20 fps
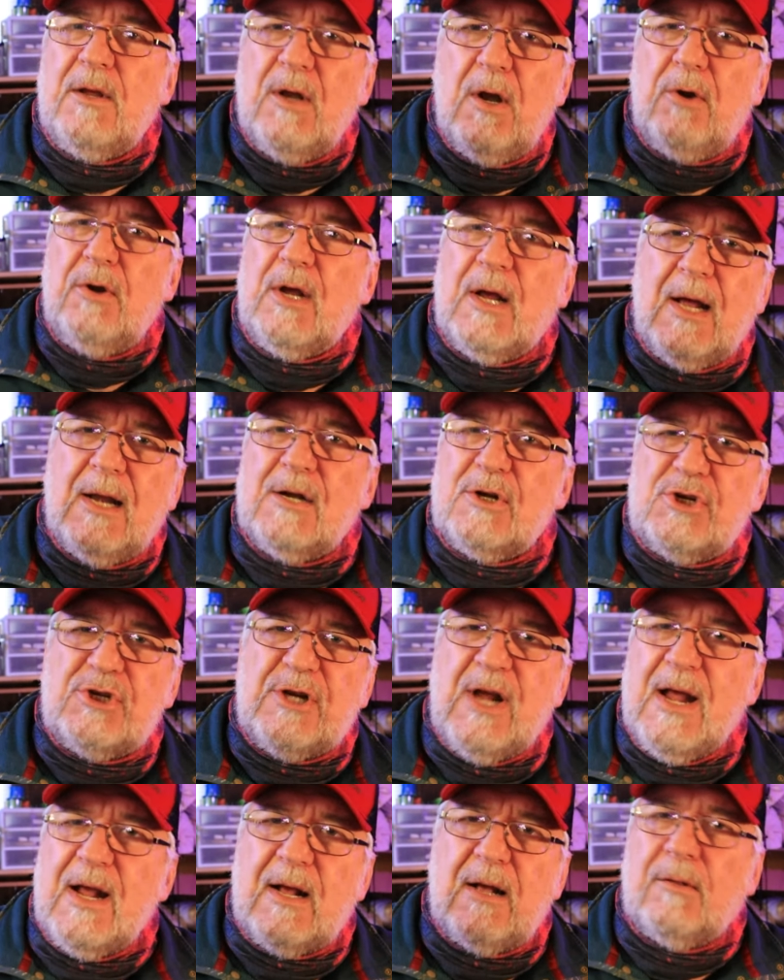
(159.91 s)
you know, you gotta
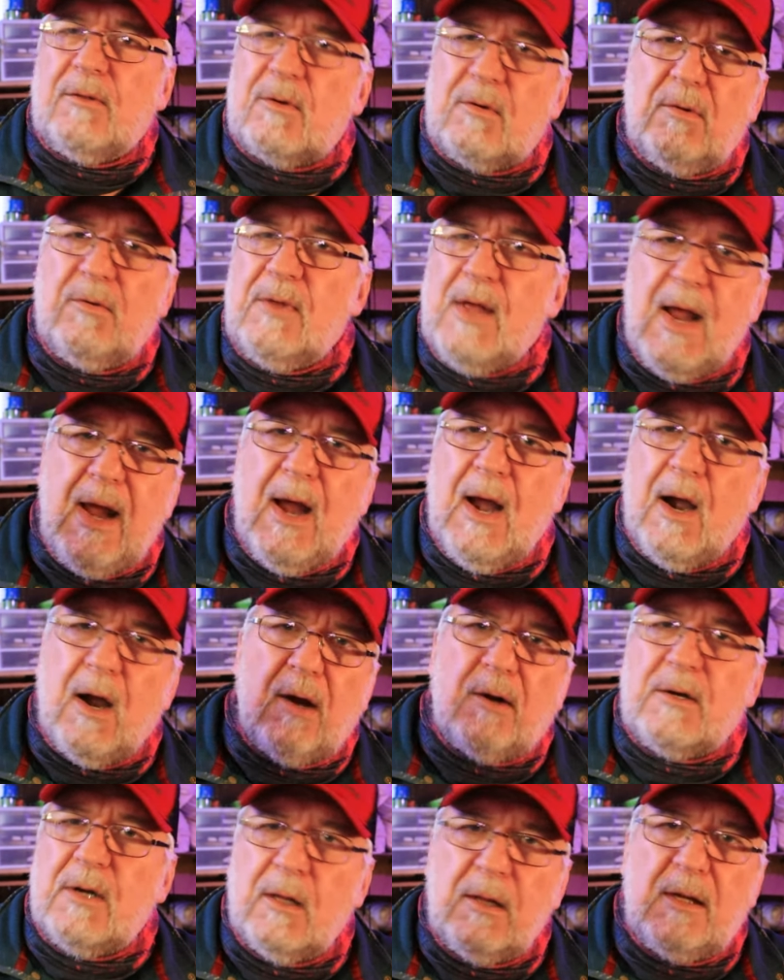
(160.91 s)
shake it through the
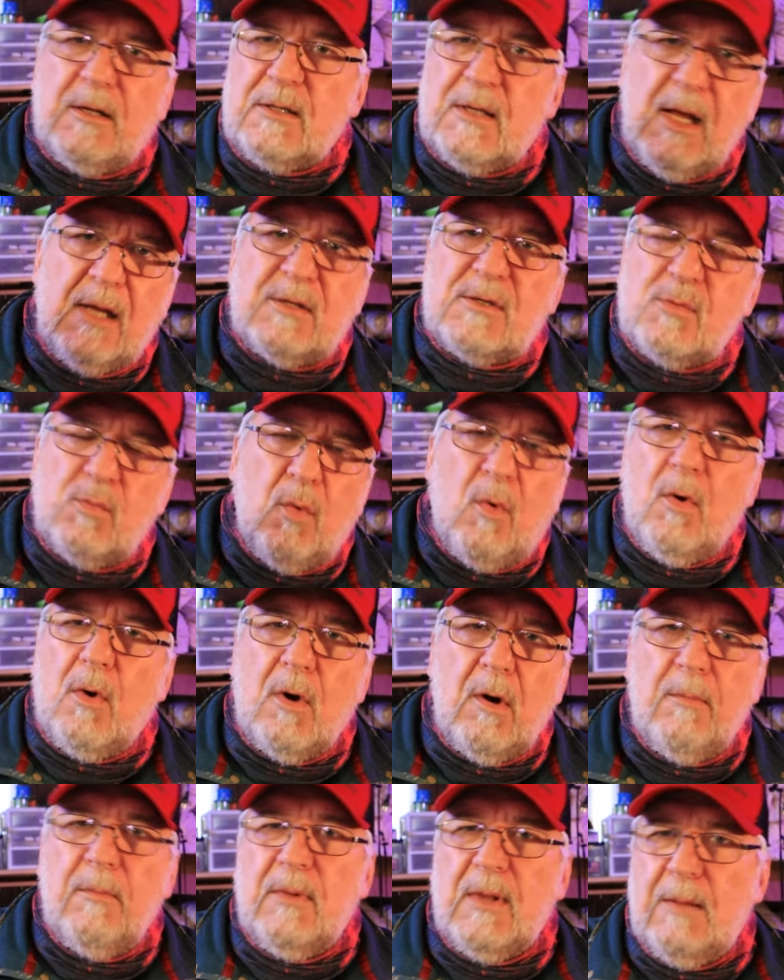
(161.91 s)
air till it gets
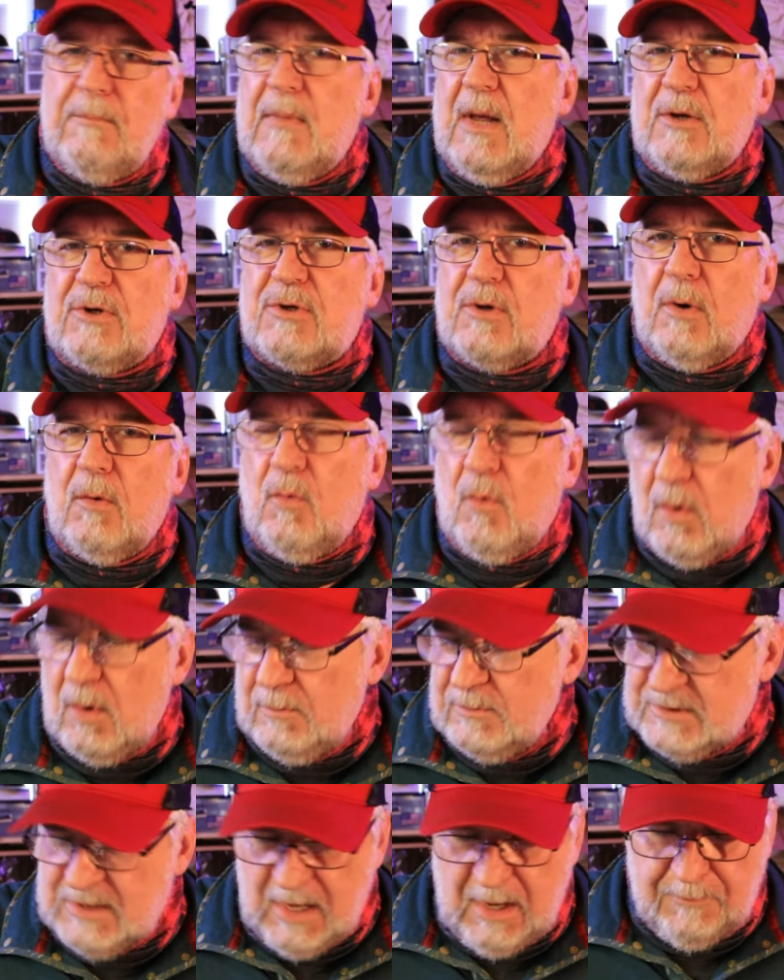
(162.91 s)
warm, and then make sure it
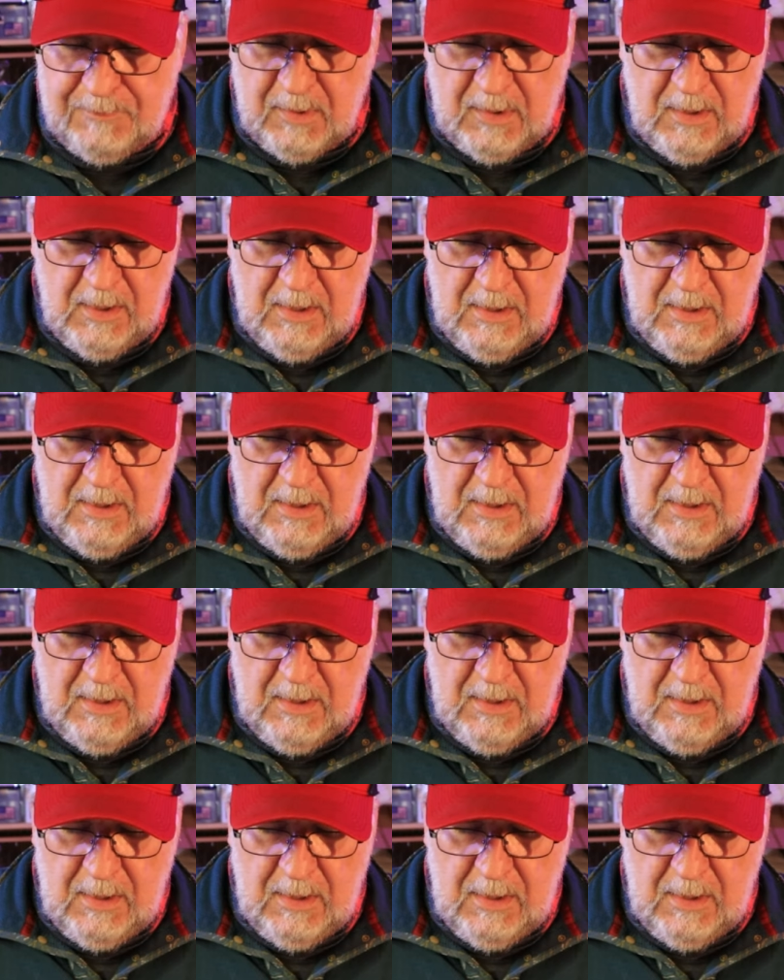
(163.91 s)
warms up.